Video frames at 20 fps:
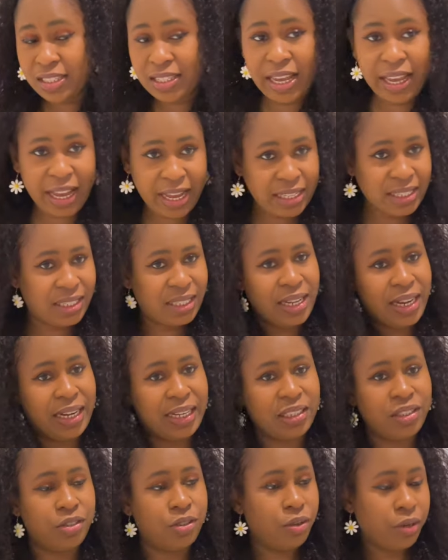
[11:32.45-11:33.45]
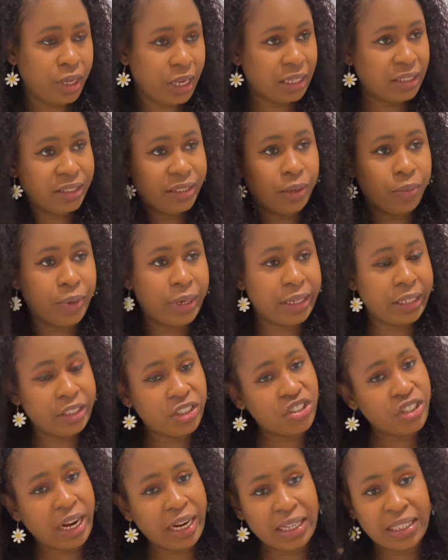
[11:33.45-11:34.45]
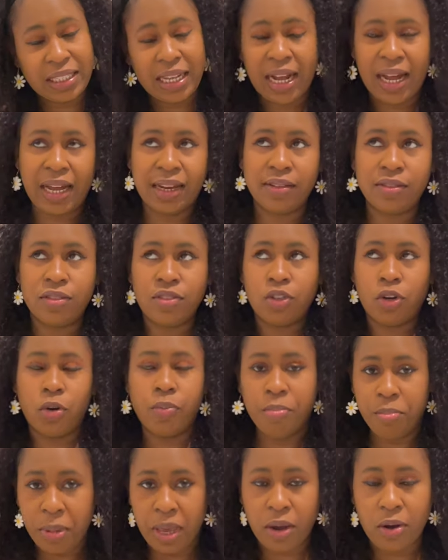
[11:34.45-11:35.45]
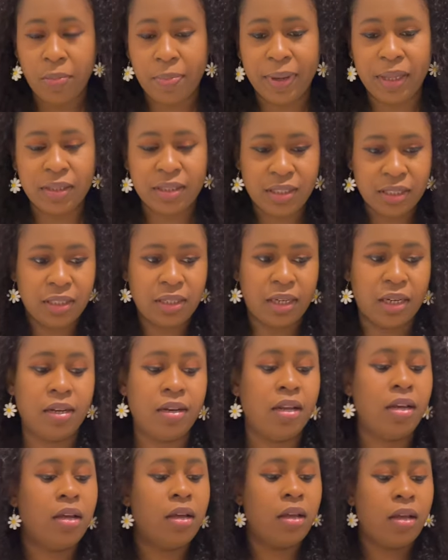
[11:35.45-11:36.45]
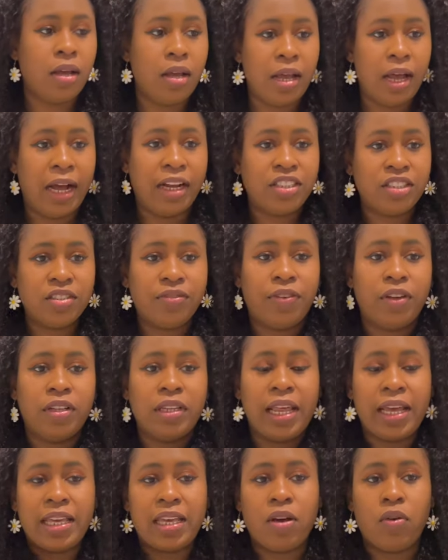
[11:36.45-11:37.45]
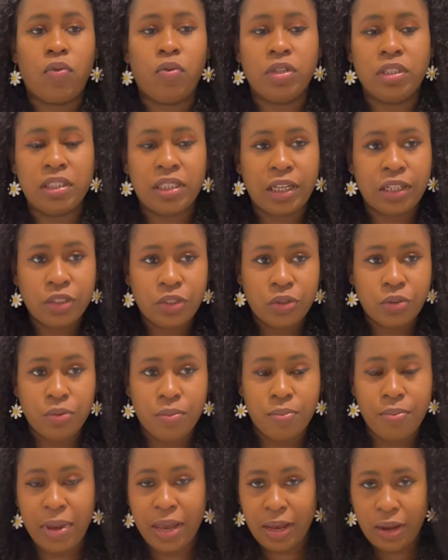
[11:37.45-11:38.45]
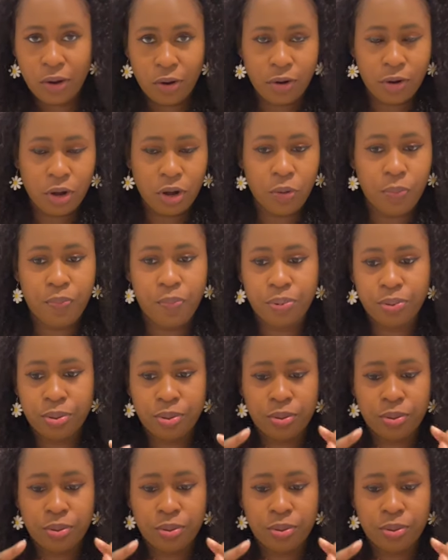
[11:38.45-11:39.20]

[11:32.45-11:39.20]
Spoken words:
Like I said, you know, yesterday when I tried it, I hadn't done makeup and thing, and I just felt like once I do makeup,